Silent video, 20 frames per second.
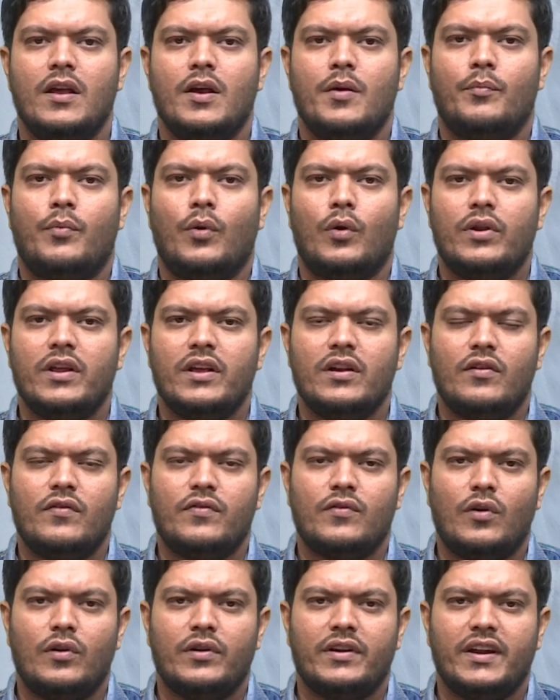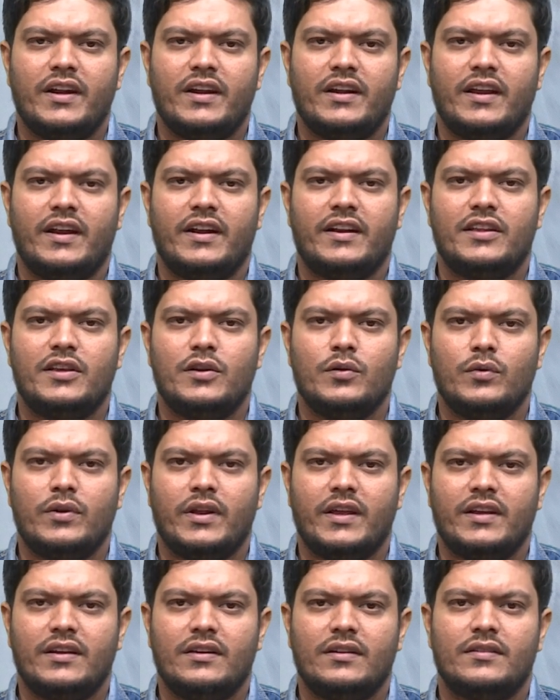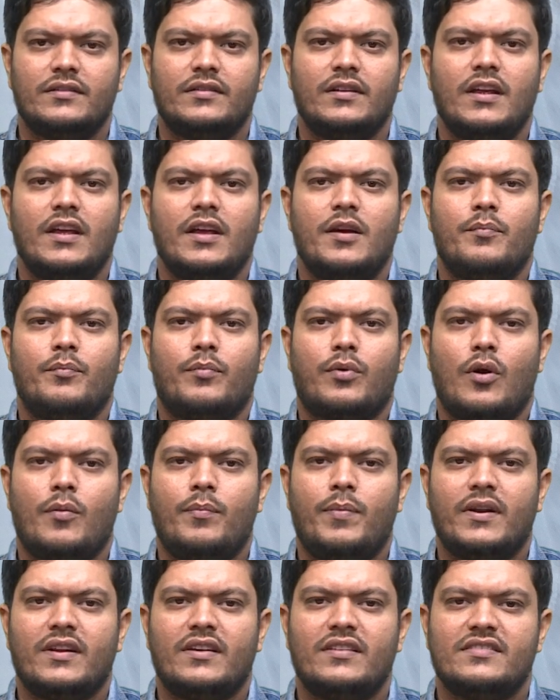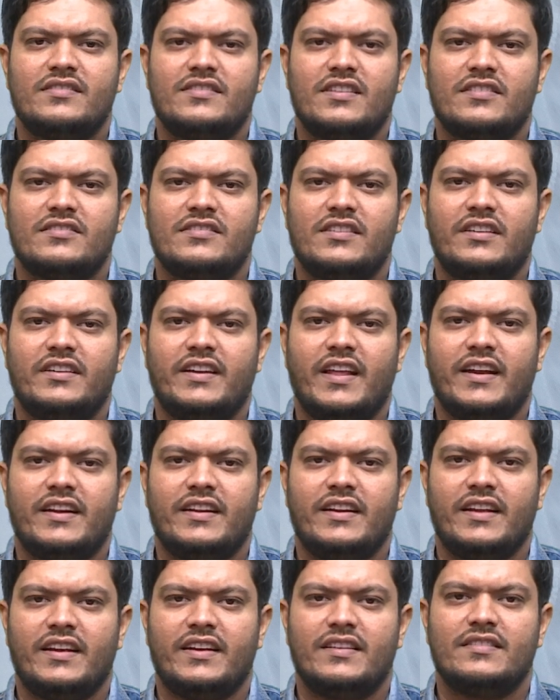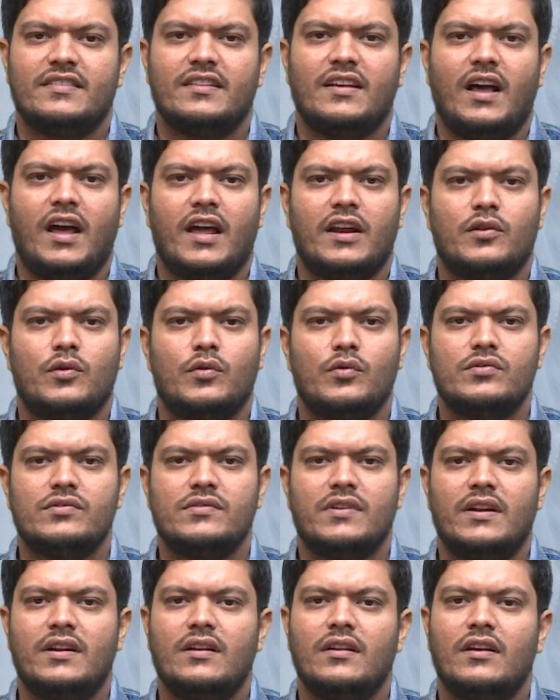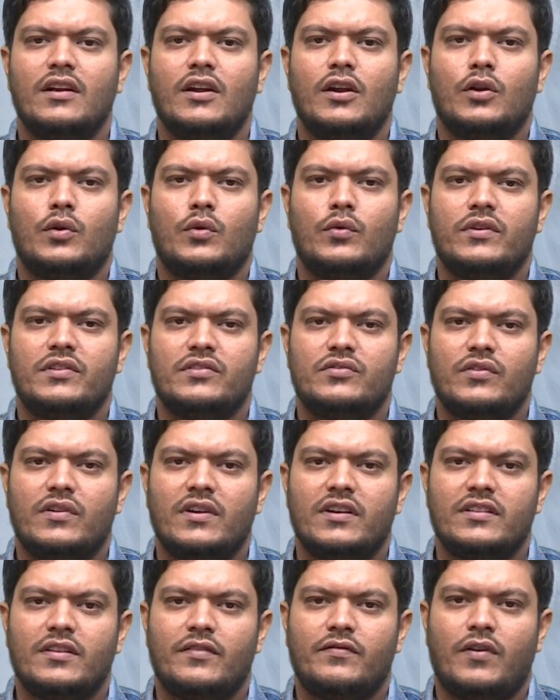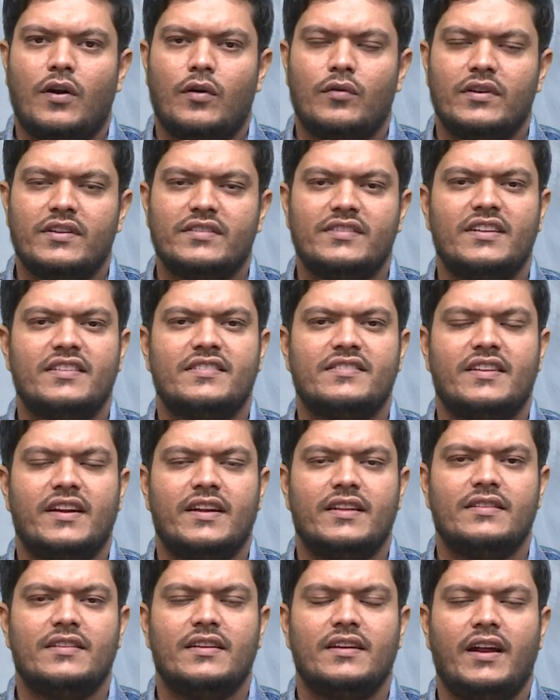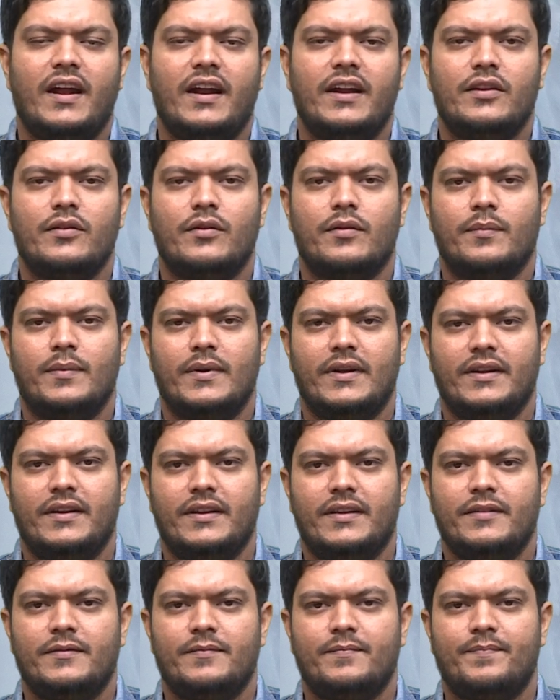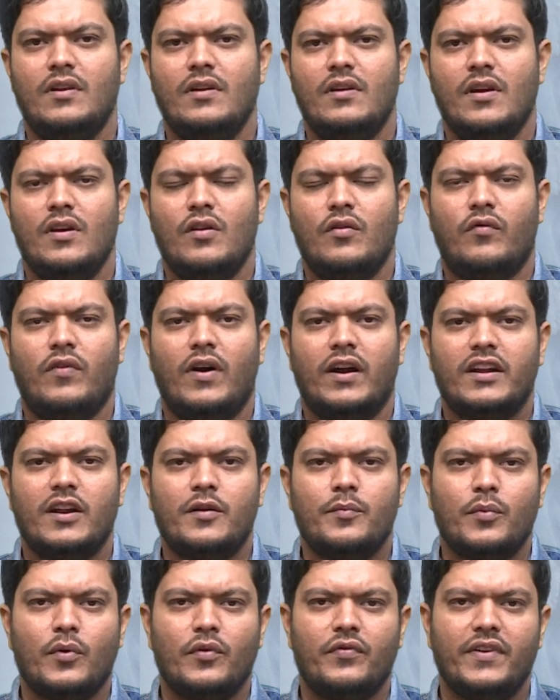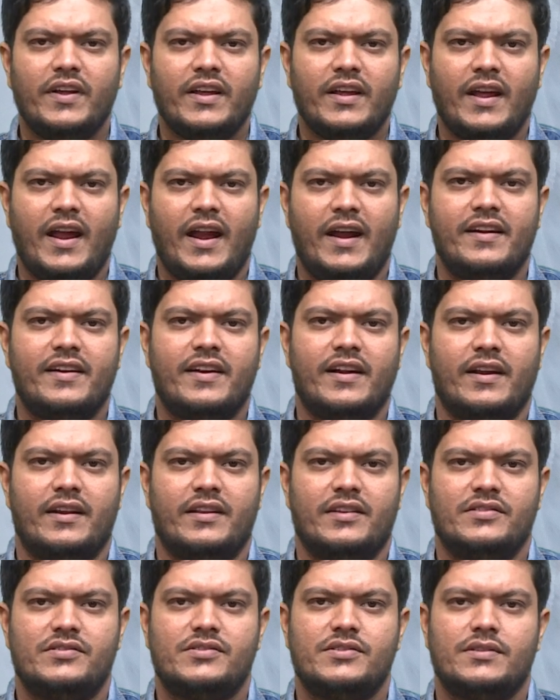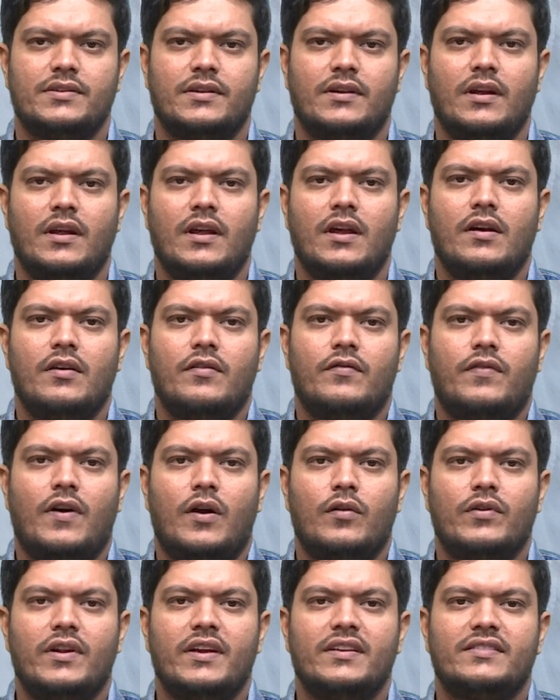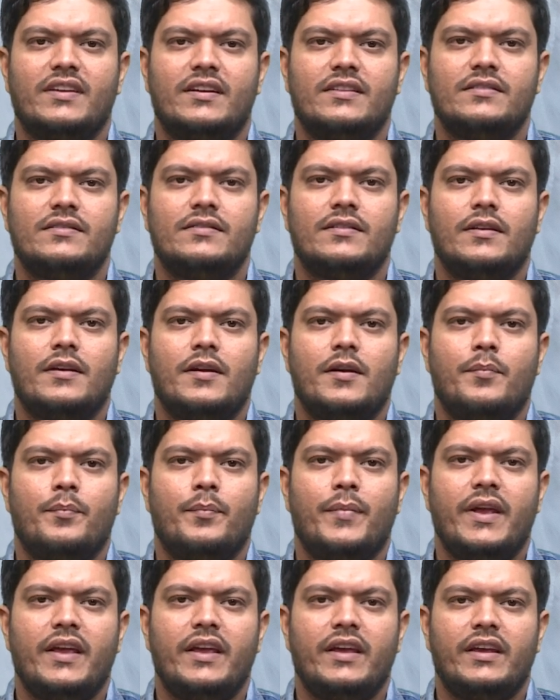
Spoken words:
pouring of concrete and curing. Proper construction techniques are crucial to ensure the foundation strength and durability. Waterproofing and drainage. Foundations may